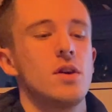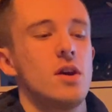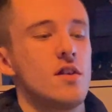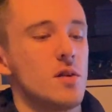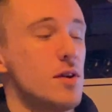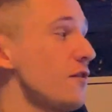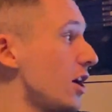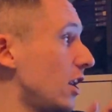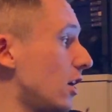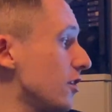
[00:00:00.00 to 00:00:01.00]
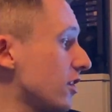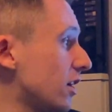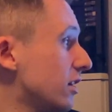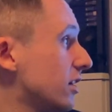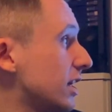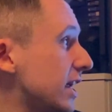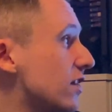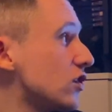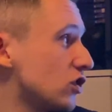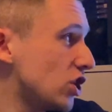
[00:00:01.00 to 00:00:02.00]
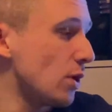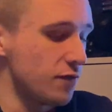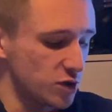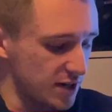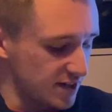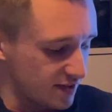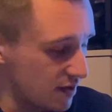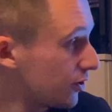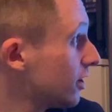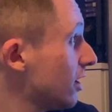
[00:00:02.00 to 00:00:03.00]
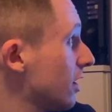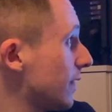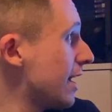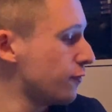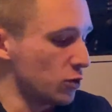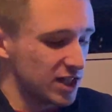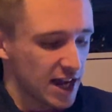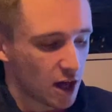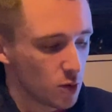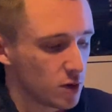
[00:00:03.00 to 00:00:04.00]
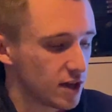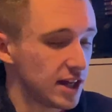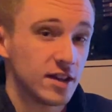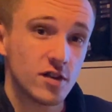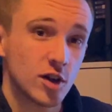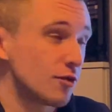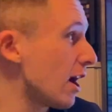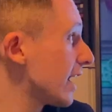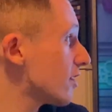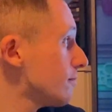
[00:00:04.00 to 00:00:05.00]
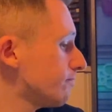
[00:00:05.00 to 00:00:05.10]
So my final answer is 2 over 27, therefore yellow is correct.